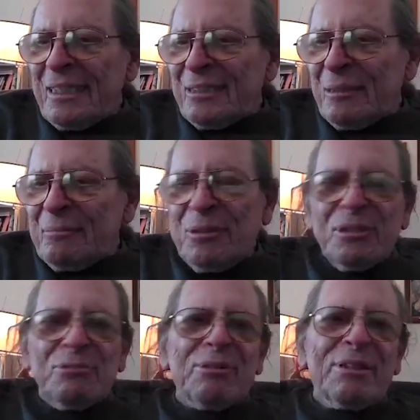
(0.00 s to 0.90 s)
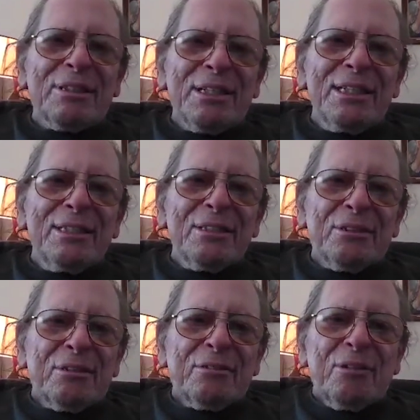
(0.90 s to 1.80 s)
sometimes we get
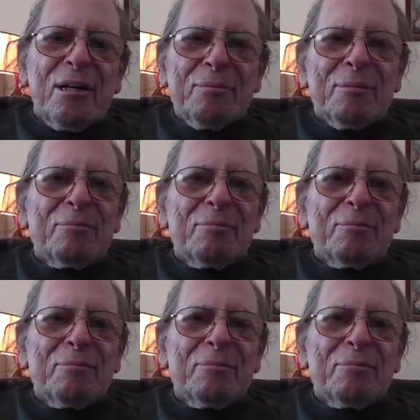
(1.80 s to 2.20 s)
careless and drop